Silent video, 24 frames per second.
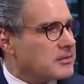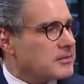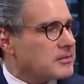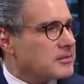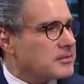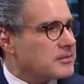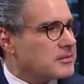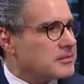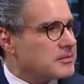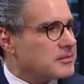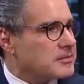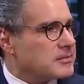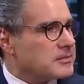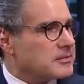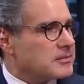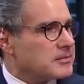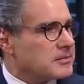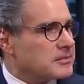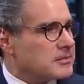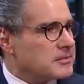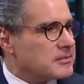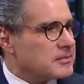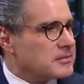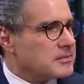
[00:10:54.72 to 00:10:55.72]

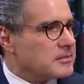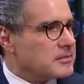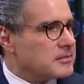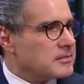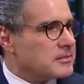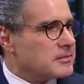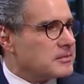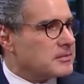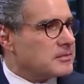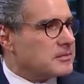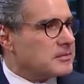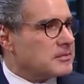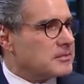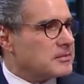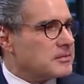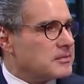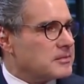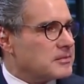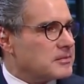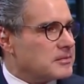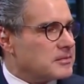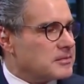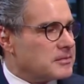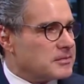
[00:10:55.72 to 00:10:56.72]

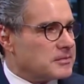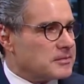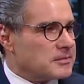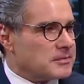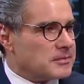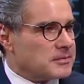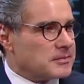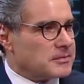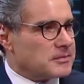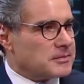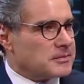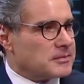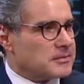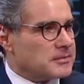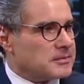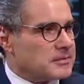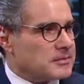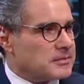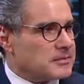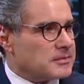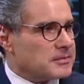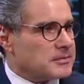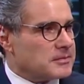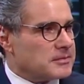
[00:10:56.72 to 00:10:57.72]

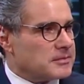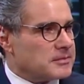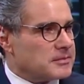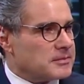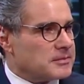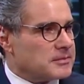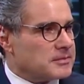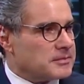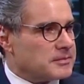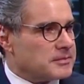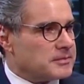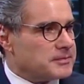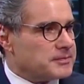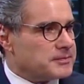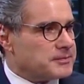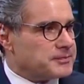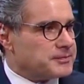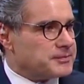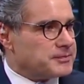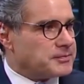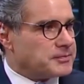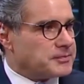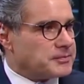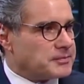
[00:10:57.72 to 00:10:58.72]

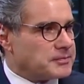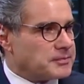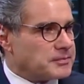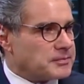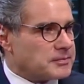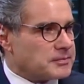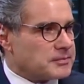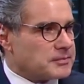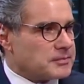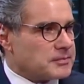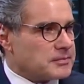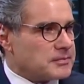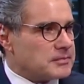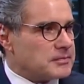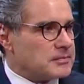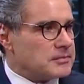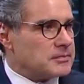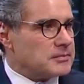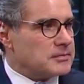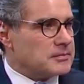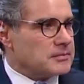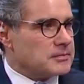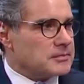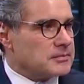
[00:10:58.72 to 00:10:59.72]

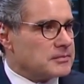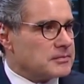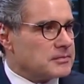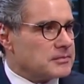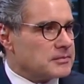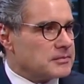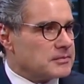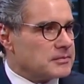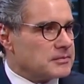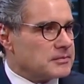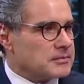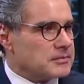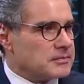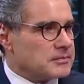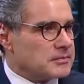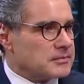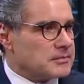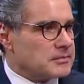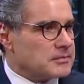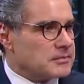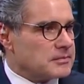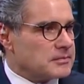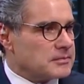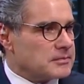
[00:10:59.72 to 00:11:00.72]

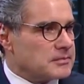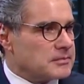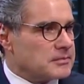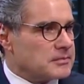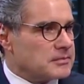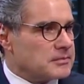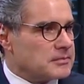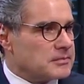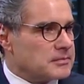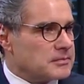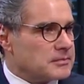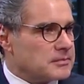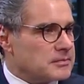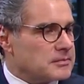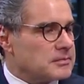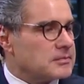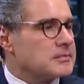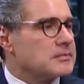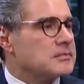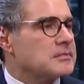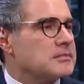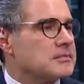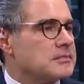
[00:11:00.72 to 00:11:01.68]
(silent)